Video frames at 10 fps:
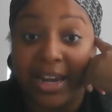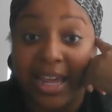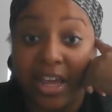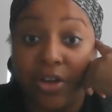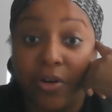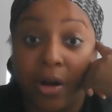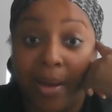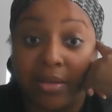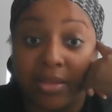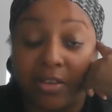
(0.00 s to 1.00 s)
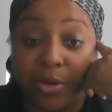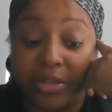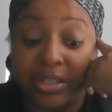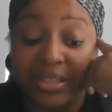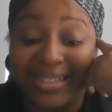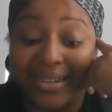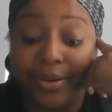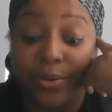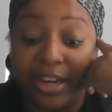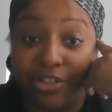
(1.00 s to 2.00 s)
and hear about this person's
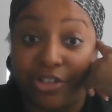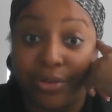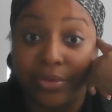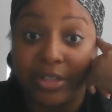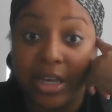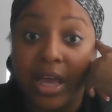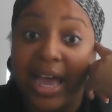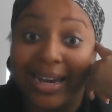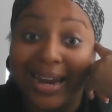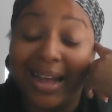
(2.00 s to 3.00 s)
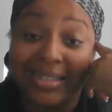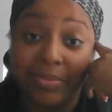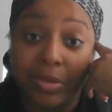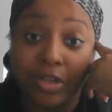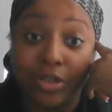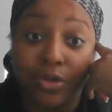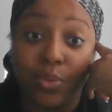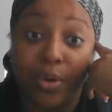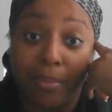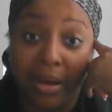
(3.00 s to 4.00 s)
legal issues, and it has something to do
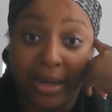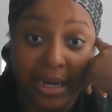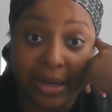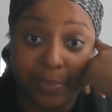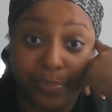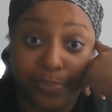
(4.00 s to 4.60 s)
with money.